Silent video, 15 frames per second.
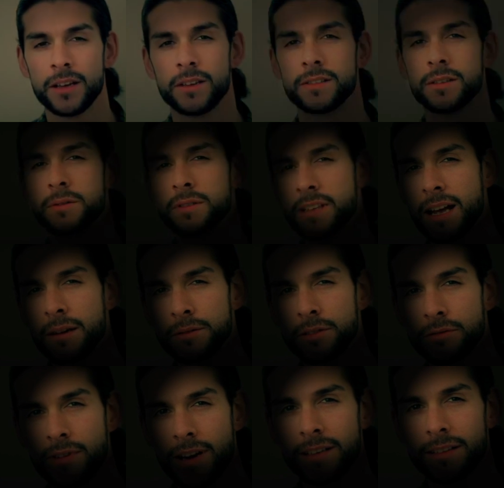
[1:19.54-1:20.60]
So to
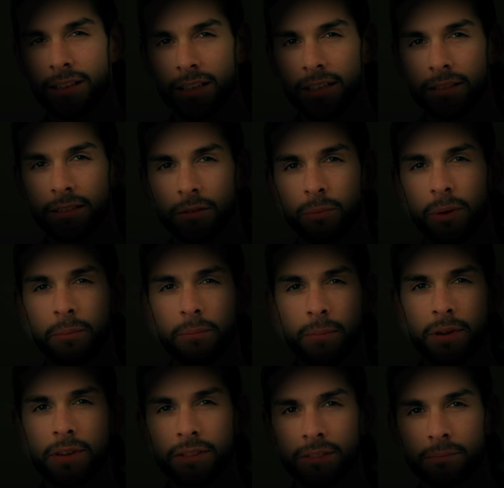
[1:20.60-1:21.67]
counteract this, we
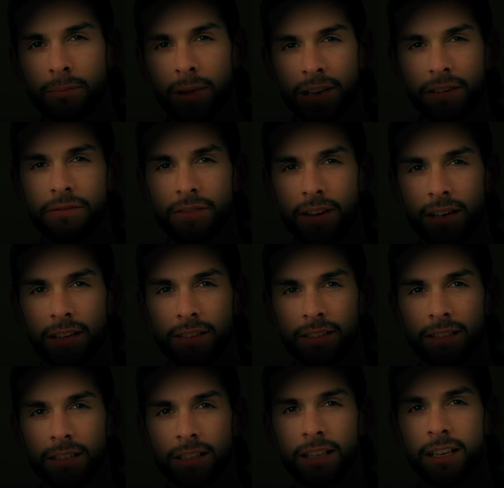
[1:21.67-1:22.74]
must
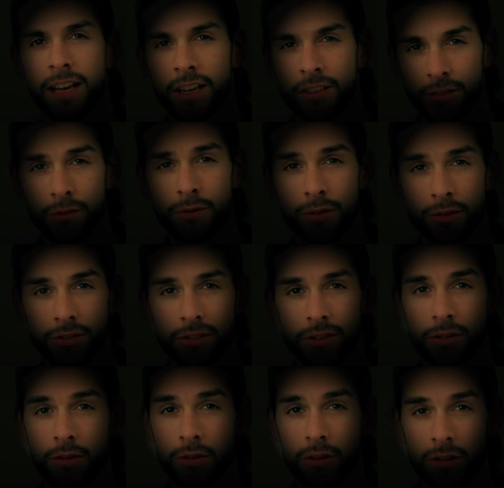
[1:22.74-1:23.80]
manifest a torch
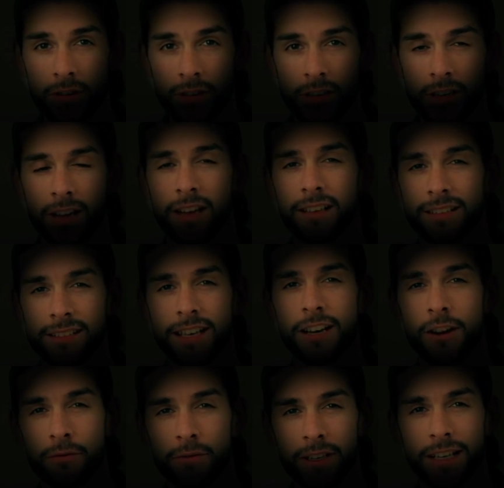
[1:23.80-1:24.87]
or a set
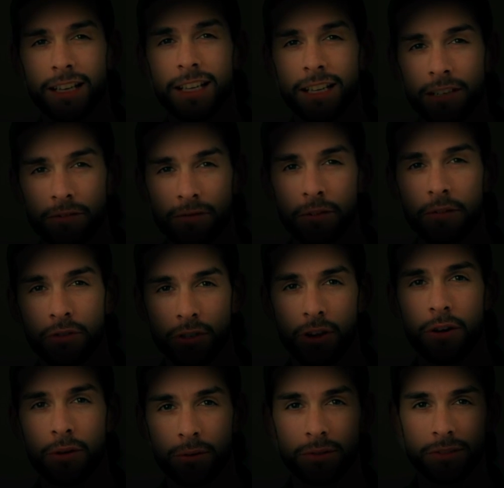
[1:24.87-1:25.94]
of clear future
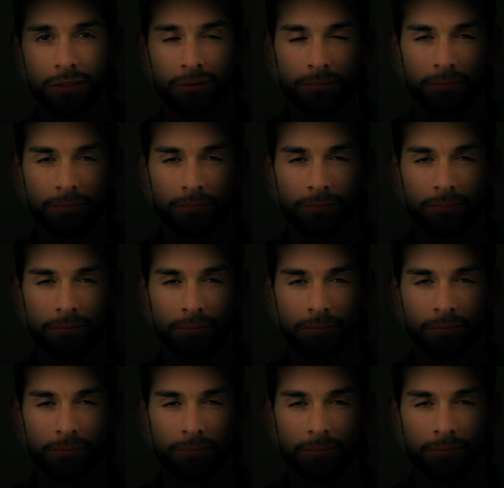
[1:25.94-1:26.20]
goals.